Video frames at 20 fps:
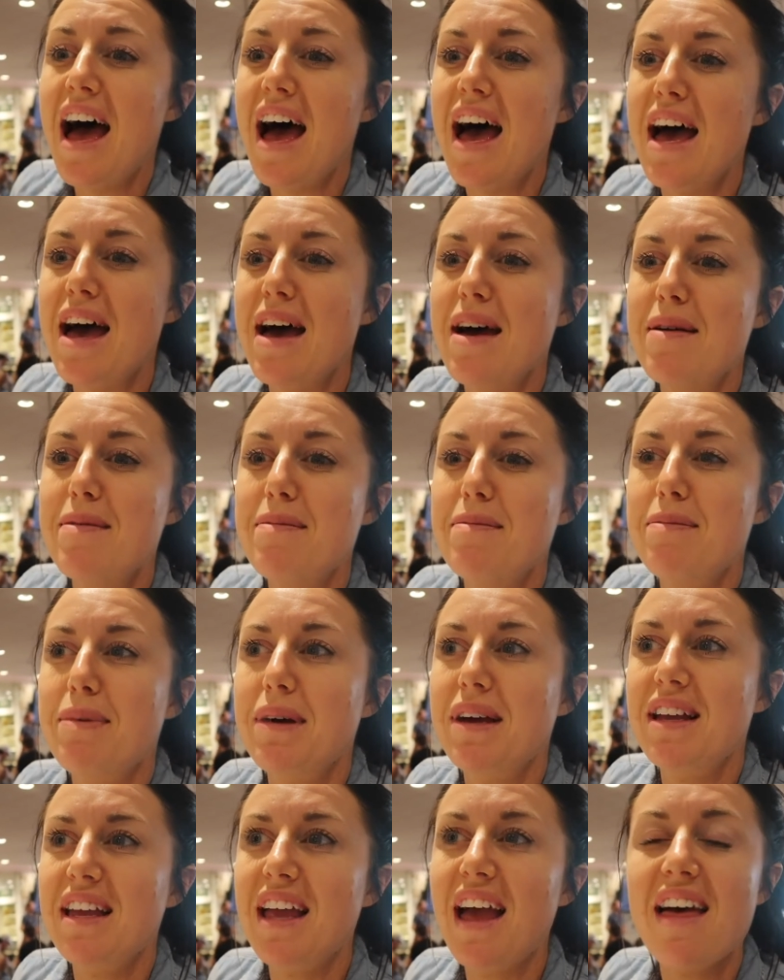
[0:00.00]
um,
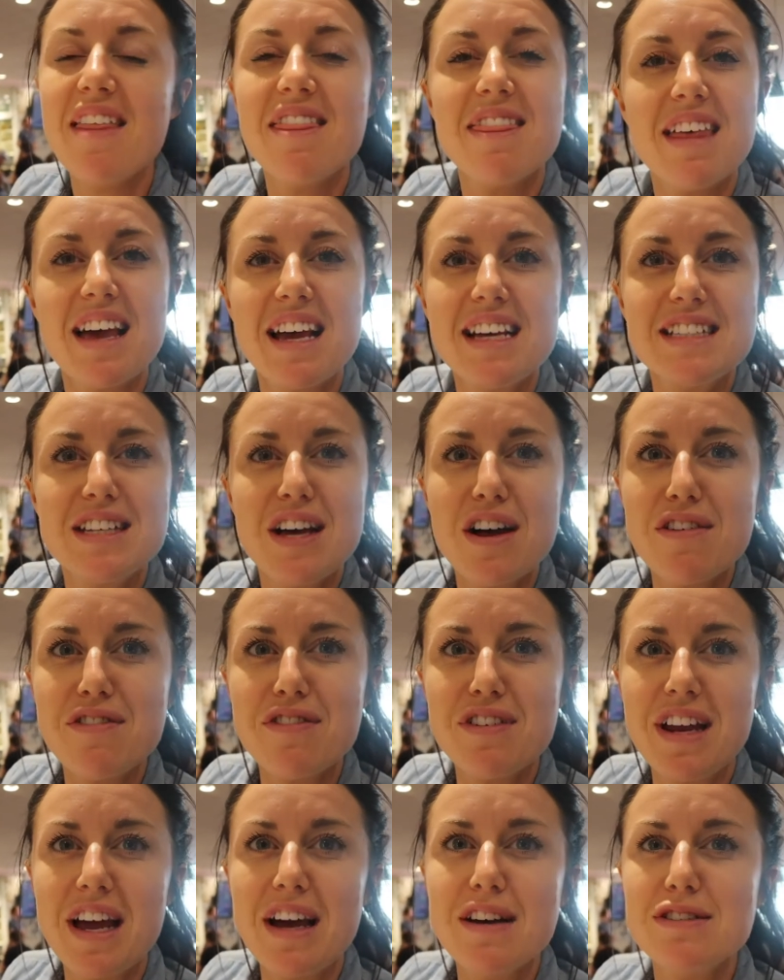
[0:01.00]
but yeah that is all
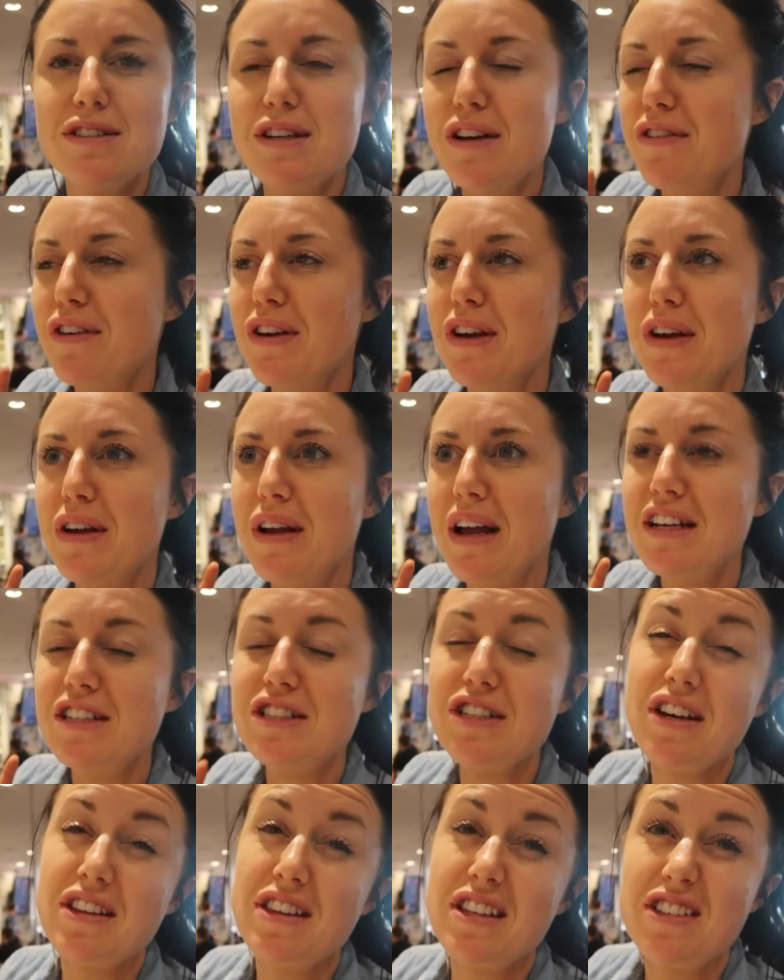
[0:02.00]
for now so if you
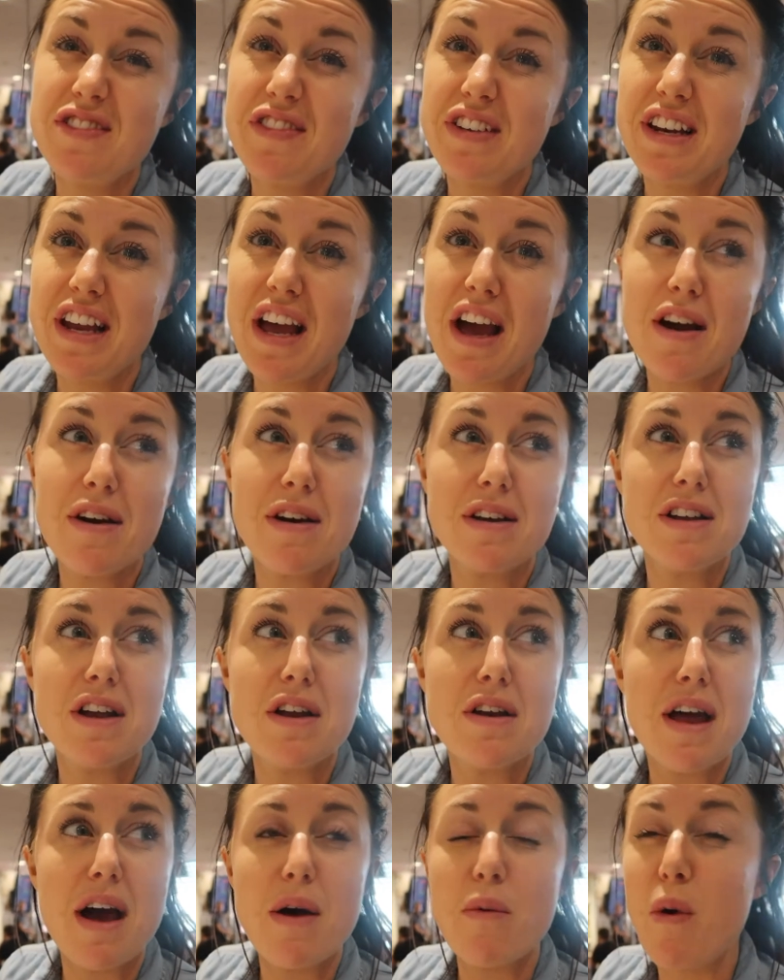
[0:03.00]
enjoyed this video I
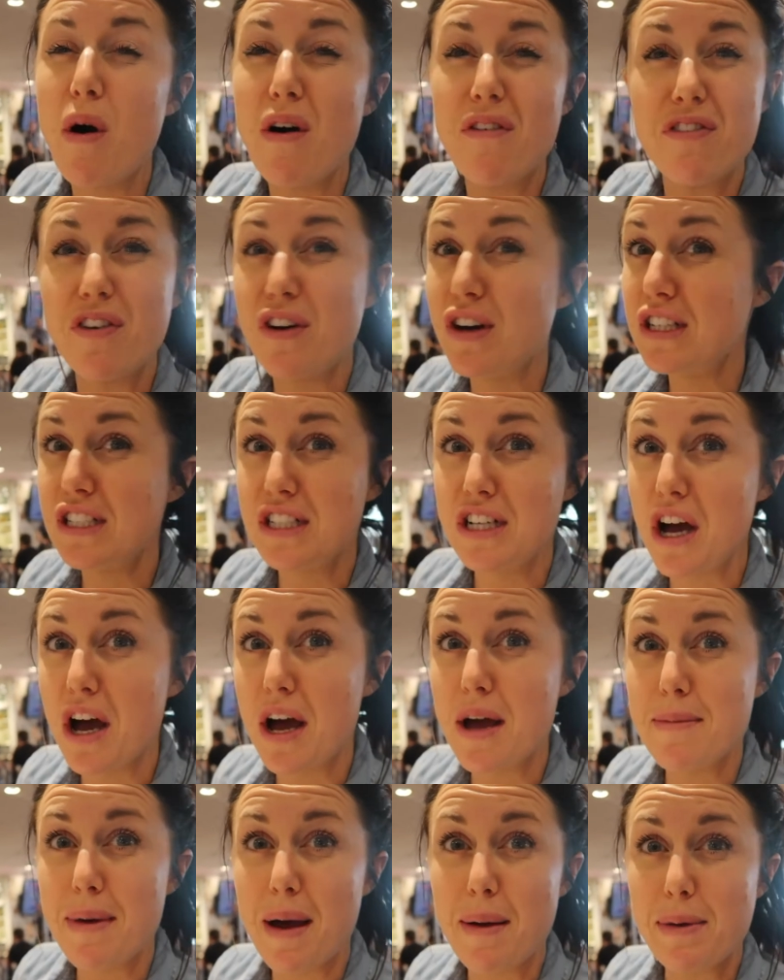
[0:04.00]
don't know what footage I
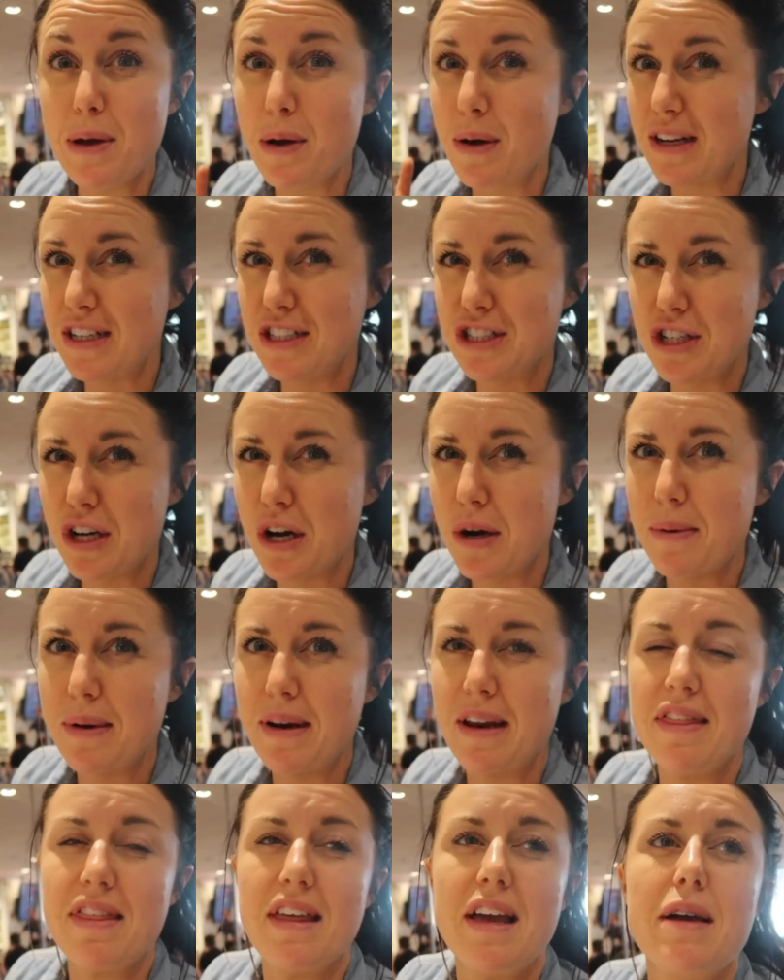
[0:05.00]
got it might be quite a short
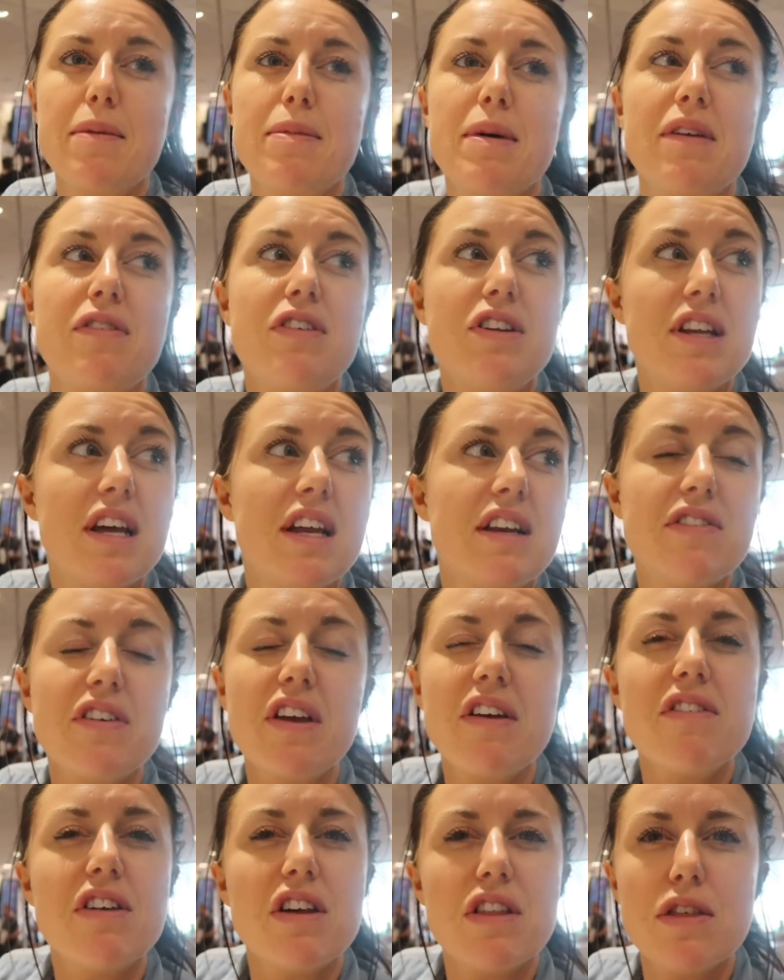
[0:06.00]
one I think but if you did
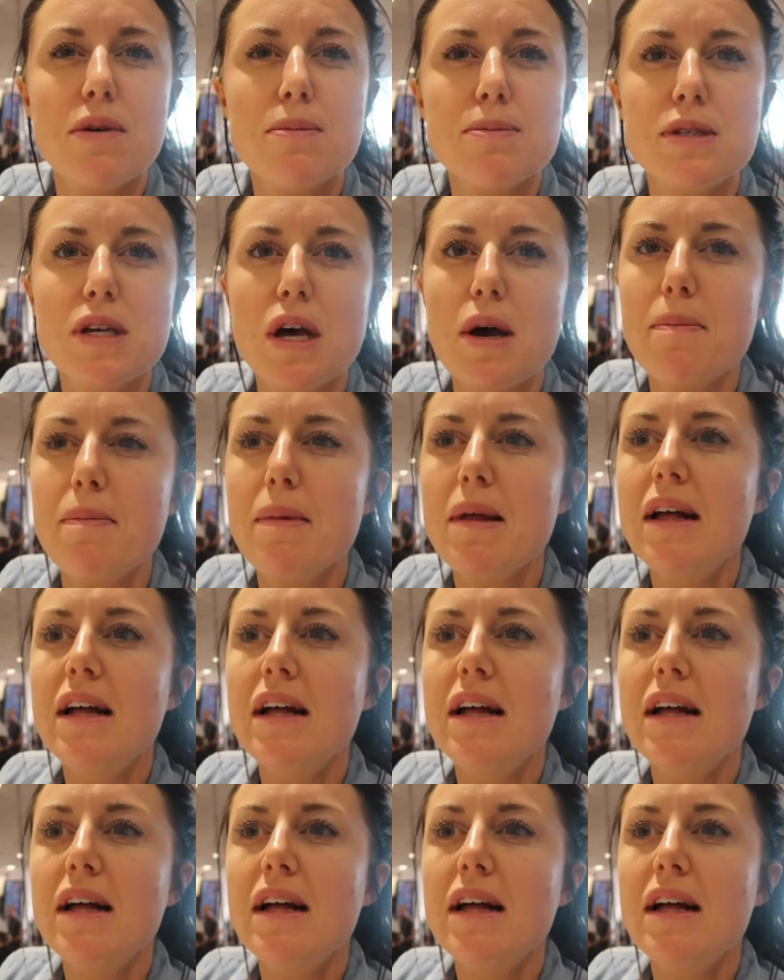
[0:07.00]
give it a thumbs up